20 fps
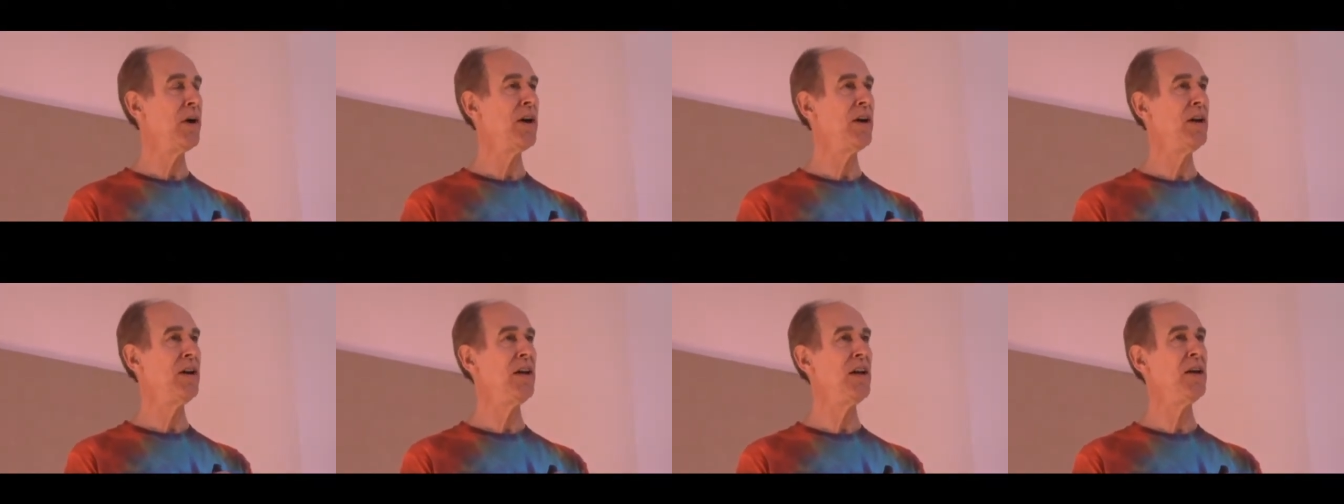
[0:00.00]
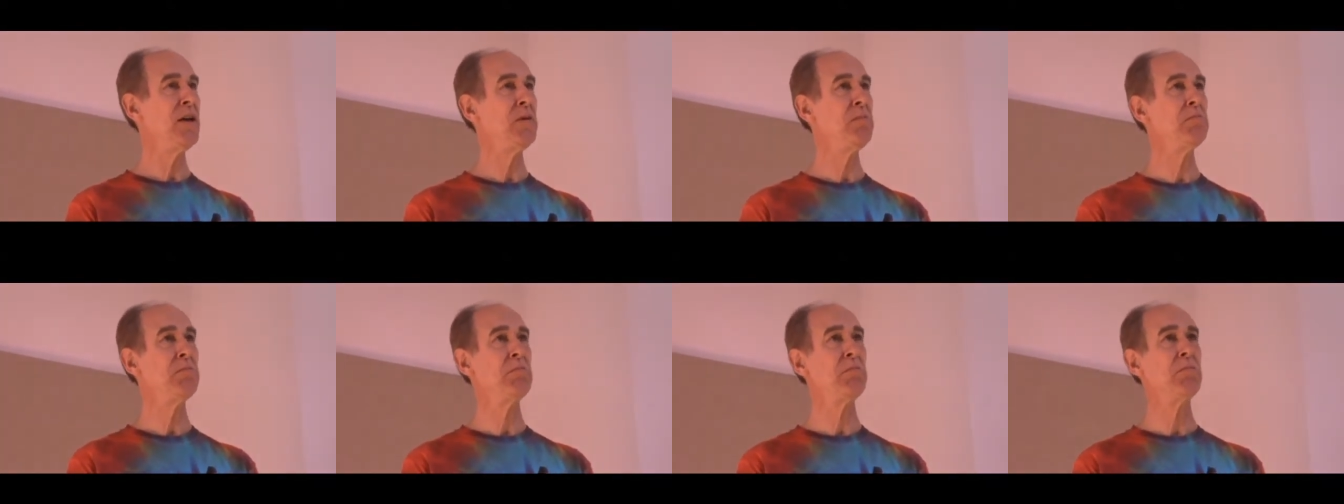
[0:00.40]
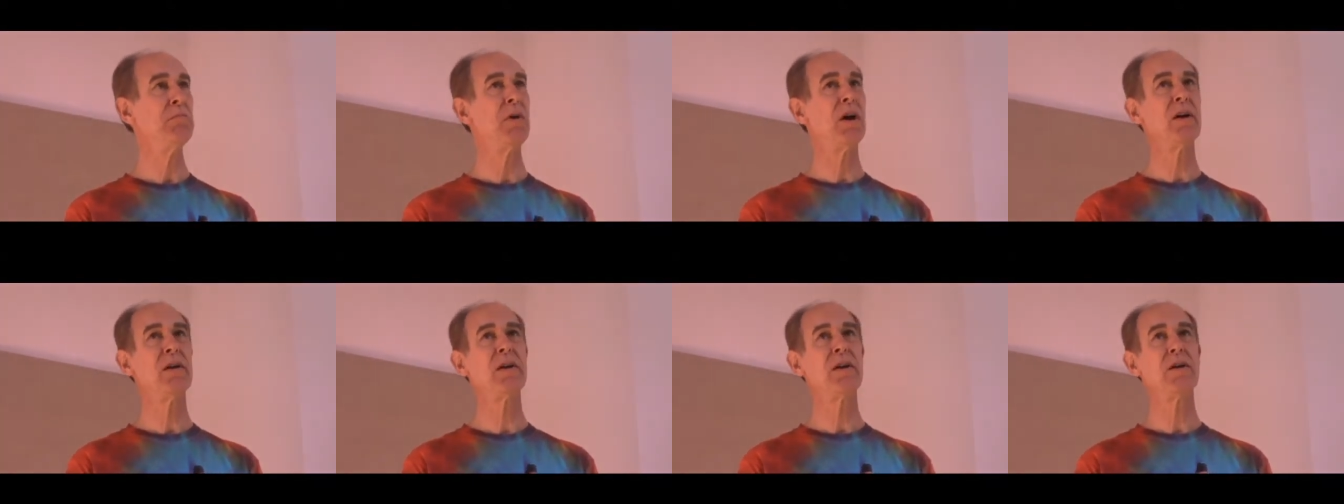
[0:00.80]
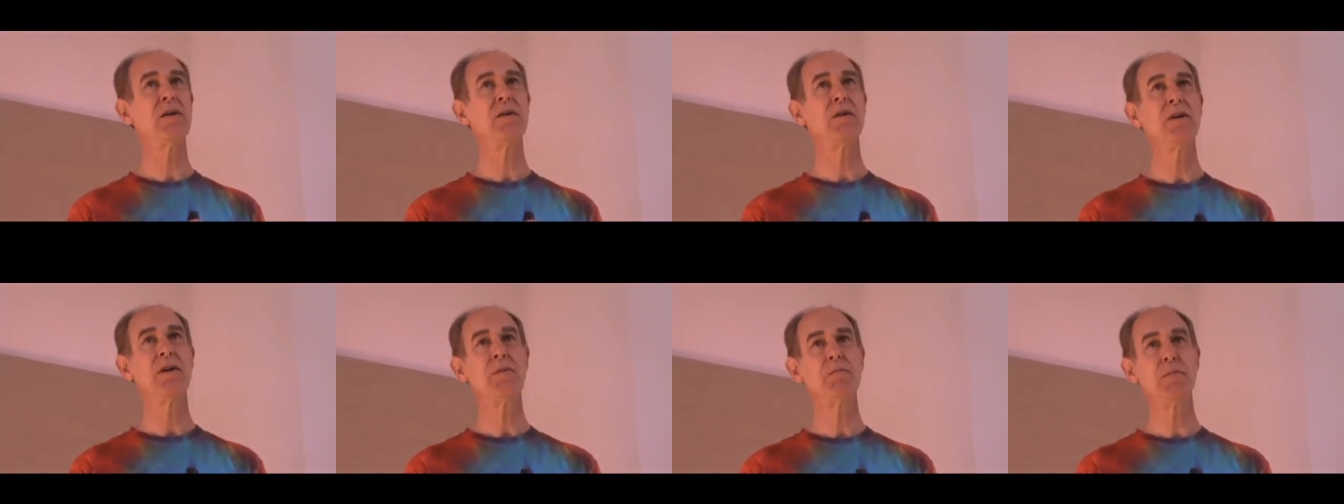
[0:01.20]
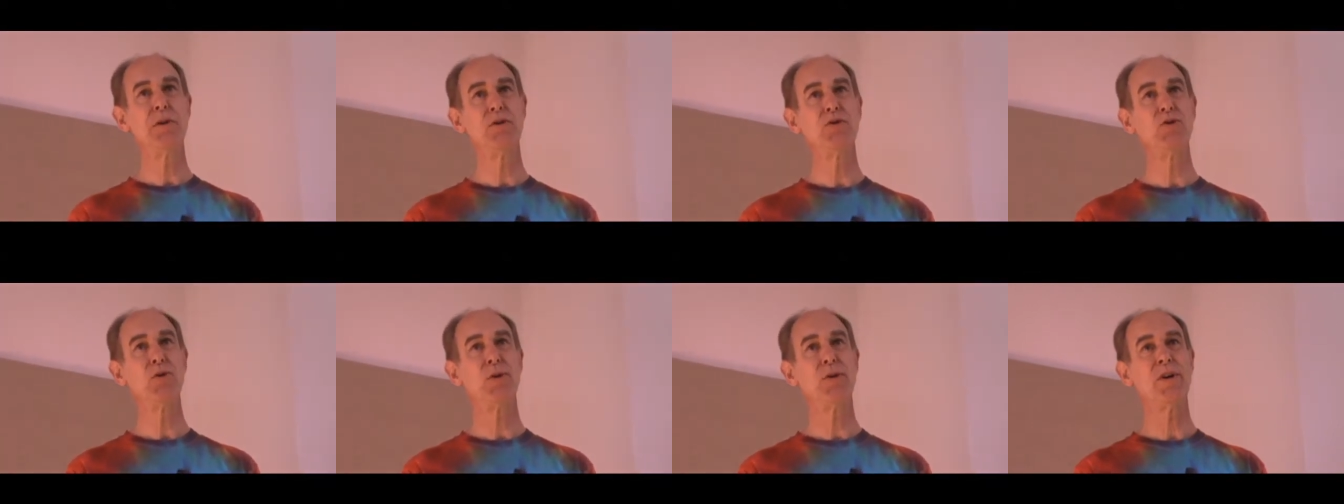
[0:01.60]
by name Marek
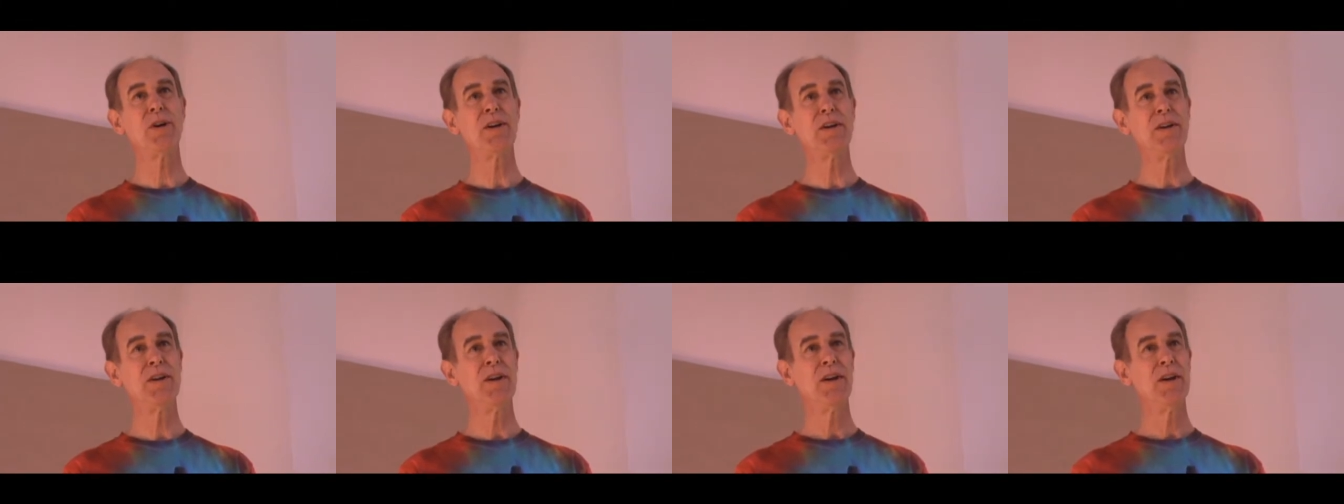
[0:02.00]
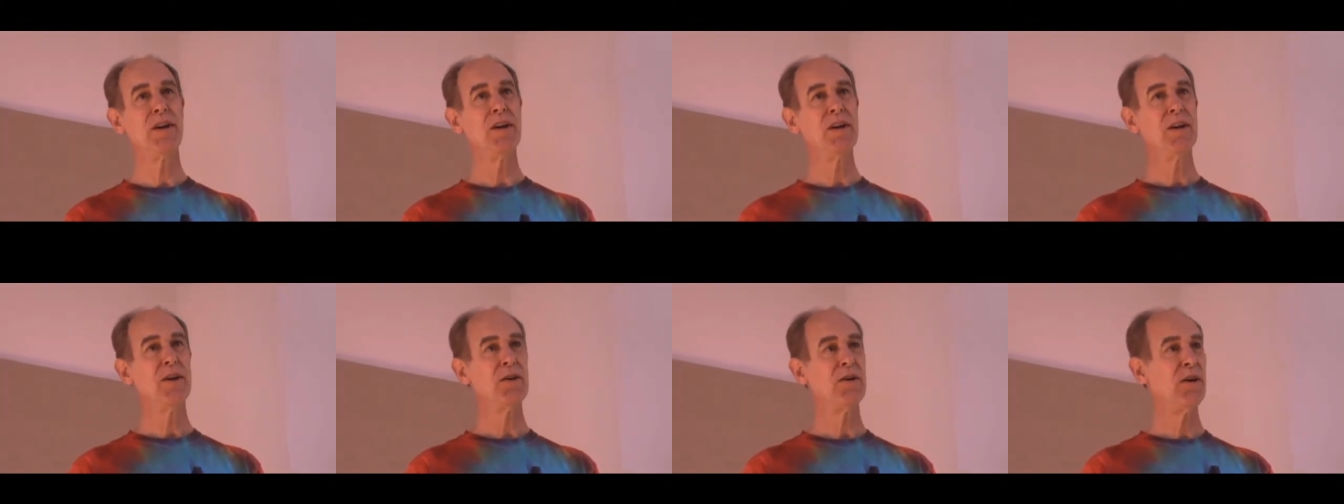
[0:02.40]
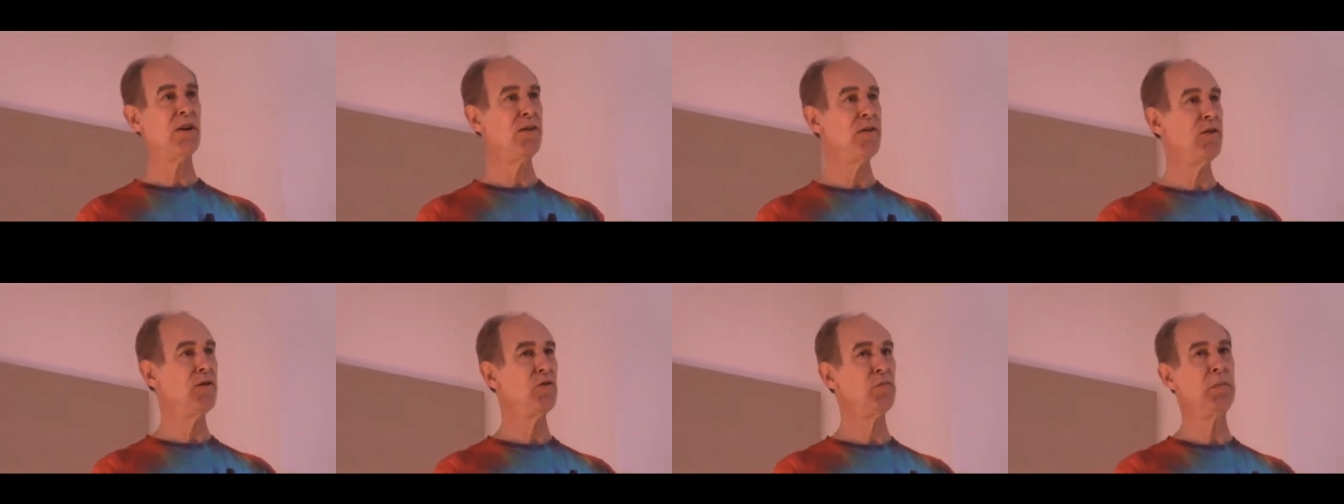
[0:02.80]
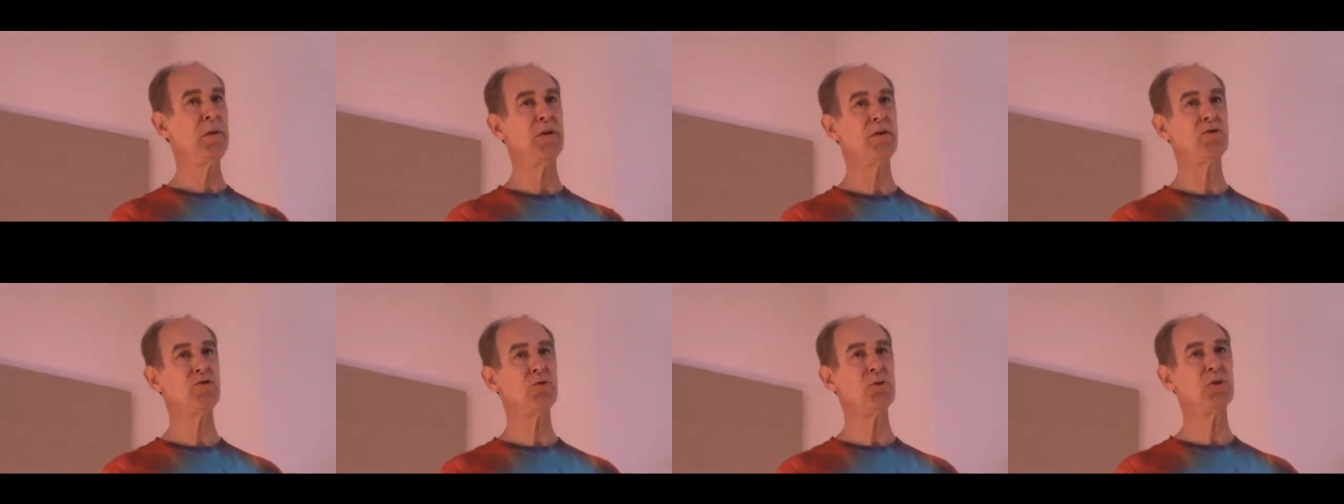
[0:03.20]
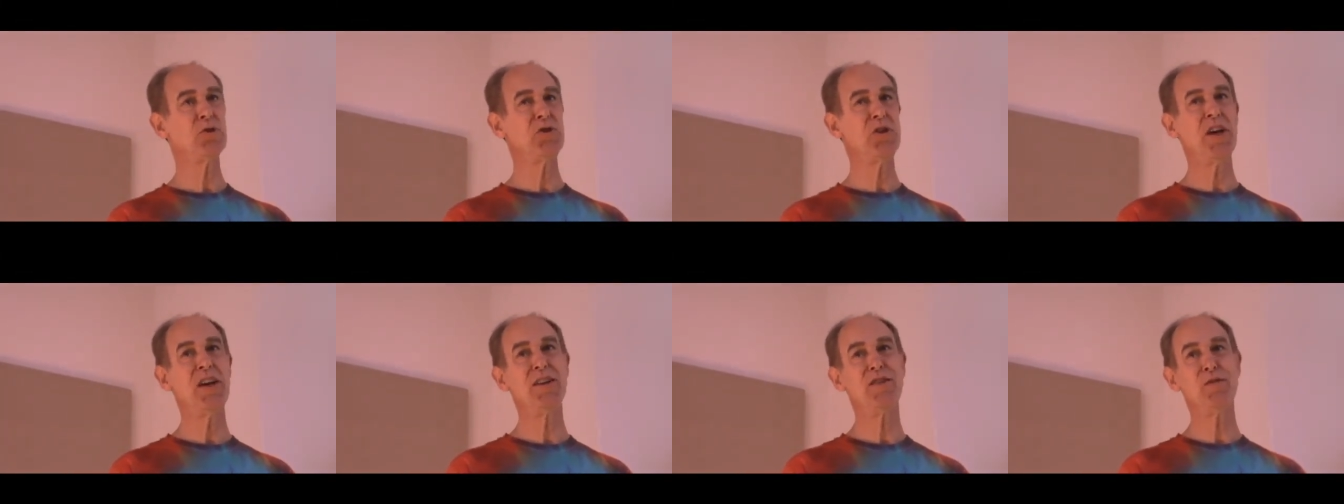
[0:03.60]
Majorek called The Spiritual
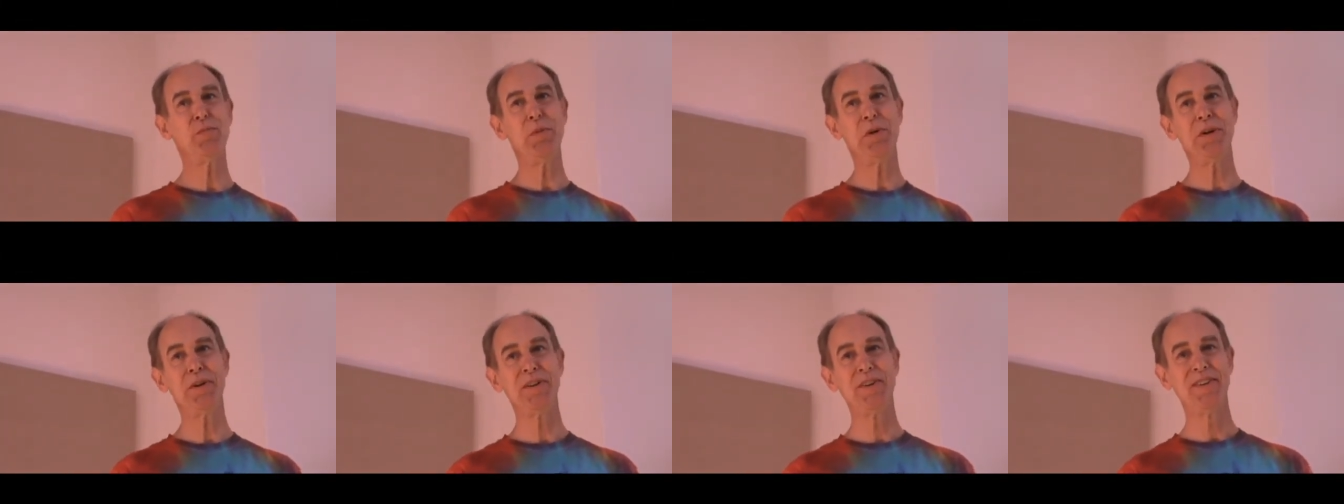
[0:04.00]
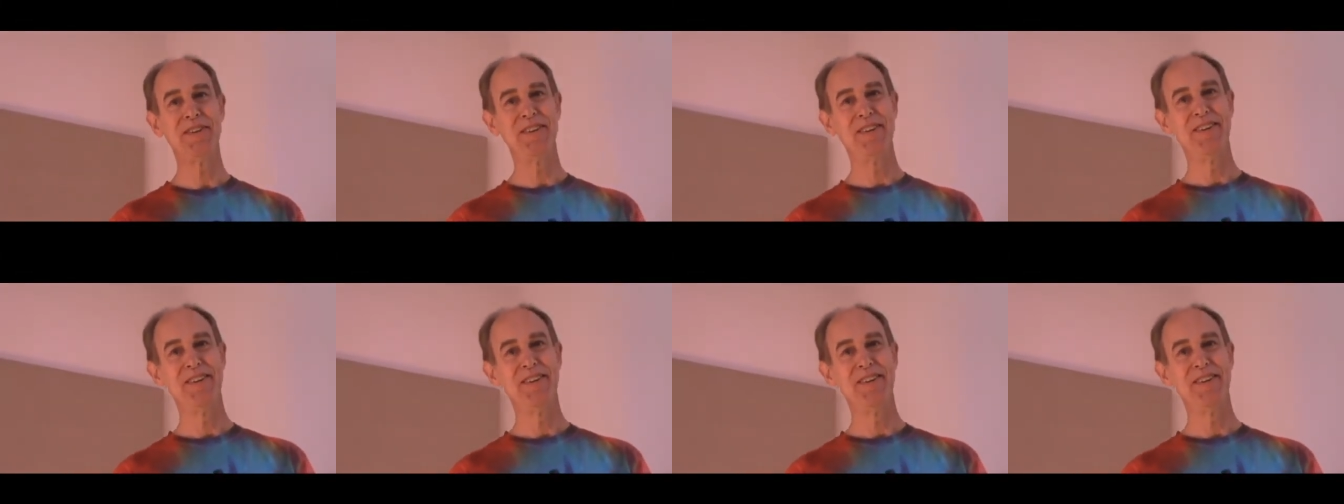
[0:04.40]
Shakespeare.